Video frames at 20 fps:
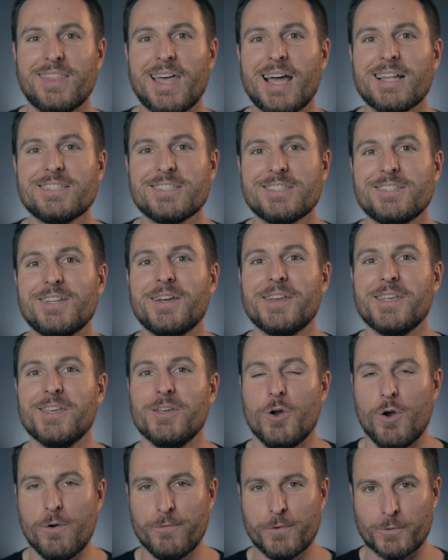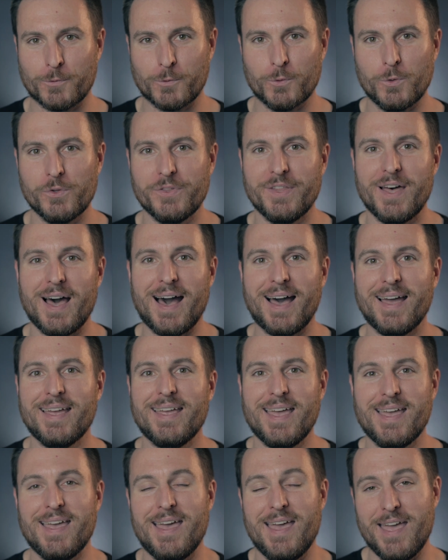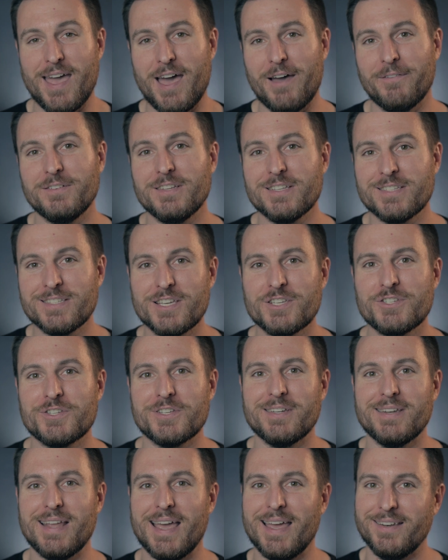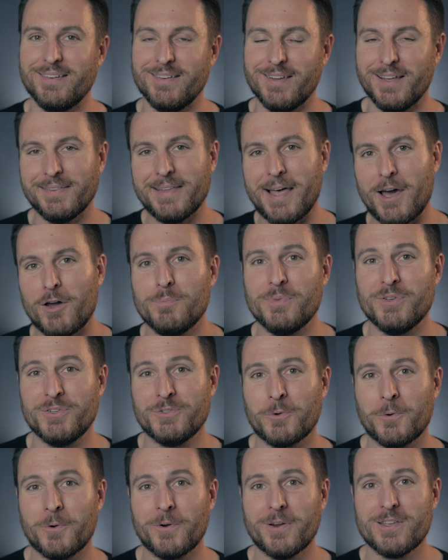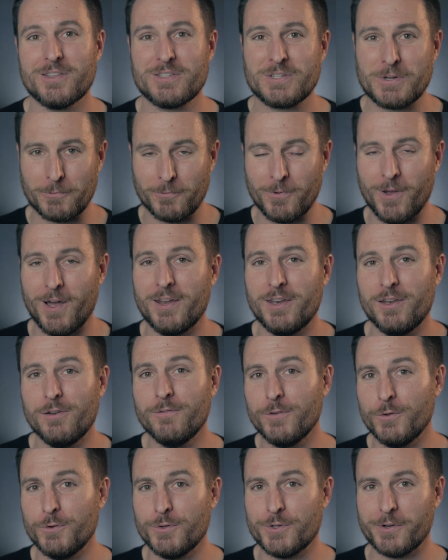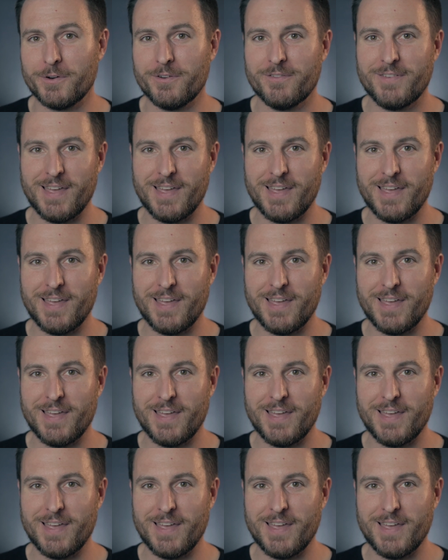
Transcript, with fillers: That study overruled the IAAF decision and allowed Pistorius to run in future